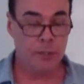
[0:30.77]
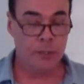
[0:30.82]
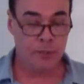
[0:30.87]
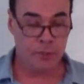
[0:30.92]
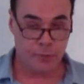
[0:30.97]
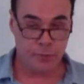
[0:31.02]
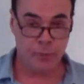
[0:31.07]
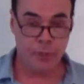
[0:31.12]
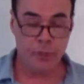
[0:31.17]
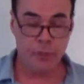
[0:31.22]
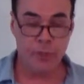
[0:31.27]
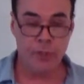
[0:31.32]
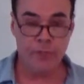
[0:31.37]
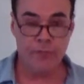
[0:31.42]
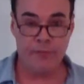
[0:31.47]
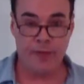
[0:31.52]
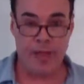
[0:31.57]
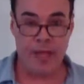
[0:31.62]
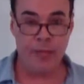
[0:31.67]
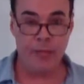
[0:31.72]
some
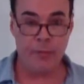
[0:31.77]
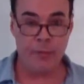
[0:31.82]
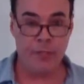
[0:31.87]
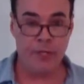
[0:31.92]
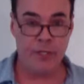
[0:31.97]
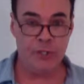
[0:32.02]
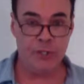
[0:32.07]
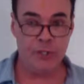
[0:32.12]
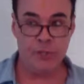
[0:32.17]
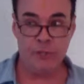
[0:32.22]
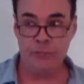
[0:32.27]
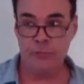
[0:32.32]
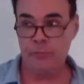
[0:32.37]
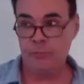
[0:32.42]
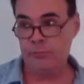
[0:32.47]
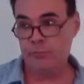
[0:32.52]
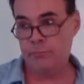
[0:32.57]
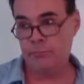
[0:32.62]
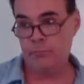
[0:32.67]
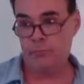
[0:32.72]
current
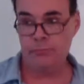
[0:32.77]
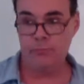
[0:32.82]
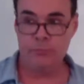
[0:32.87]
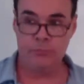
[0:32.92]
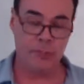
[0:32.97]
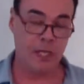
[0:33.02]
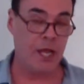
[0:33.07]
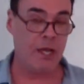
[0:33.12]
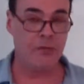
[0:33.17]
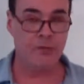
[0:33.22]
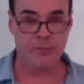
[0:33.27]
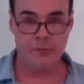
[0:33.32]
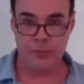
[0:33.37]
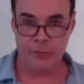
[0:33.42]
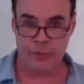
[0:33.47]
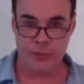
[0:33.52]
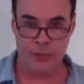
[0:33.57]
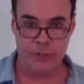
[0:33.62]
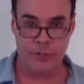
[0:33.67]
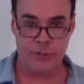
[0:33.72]
valuation
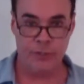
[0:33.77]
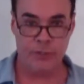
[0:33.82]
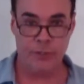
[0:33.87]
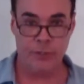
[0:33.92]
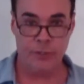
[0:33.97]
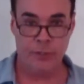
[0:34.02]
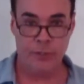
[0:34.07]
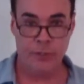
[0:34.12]
controversies.